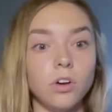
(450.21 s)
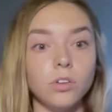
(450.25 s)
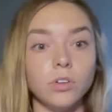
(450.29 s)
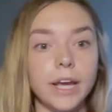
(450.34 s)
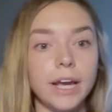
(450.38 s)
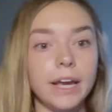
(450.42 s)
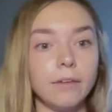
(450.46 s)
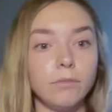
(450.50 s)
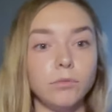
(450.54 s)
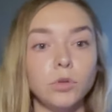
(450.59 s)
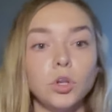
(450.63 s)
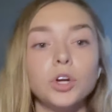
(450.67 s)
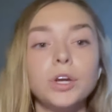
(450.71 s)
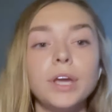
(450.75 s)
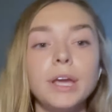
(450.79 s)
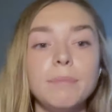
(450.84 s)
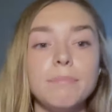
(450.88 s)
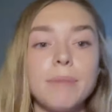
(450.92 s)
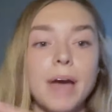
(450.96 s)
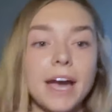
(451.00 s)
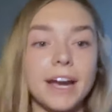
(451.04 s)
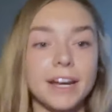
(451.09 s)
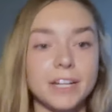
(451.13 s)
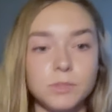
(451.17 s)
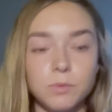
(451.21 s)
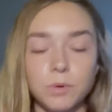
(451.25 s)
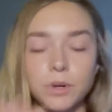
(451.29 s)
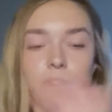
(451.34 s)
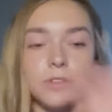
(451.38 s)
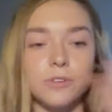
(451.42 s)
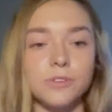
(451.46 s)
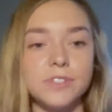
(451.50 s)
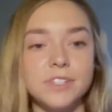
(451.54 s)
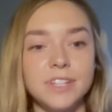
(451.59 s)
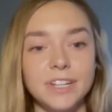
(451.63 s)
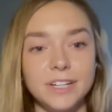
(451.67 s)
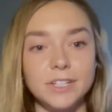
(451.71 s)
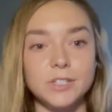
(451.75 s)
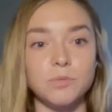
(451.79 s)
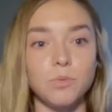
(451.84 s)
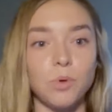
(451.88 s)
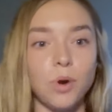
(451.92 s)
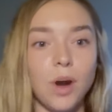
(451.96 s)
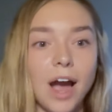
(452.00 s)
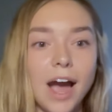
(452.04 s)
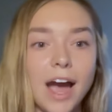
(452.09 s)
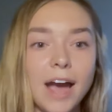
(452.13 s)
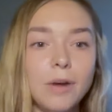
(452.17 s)
Like looking back, it's one of those things
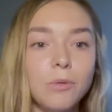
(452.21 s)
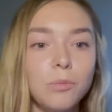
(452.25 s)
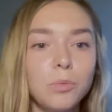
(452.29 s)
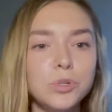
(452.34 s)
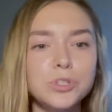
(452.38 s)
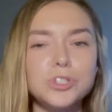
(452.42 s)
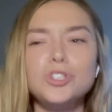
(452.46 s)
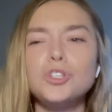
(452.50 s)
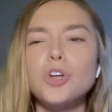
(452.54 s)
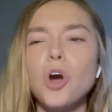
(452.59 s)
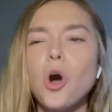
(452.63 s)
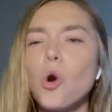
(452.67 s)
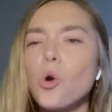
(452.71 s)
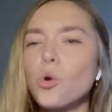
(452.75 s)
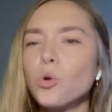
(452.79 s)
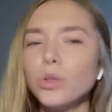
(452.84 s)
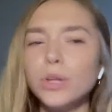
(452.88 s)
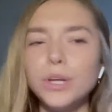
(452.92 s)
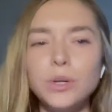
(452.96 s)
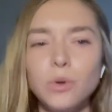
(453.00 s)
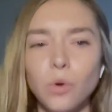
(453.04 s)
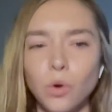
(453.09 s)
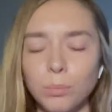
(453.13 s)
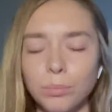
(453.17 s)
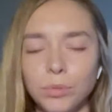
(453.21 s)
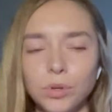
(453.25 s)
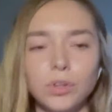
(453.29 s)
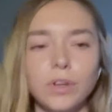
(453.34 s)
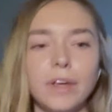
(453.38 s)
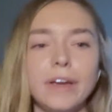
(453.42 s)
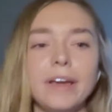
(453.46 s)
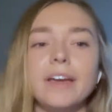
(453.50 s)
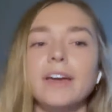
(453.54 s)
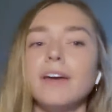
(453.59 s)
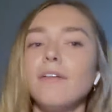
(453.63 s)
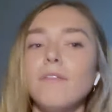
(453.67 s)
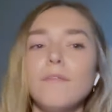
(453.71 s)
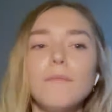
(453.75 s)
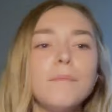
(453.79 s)
where I was totally normal, like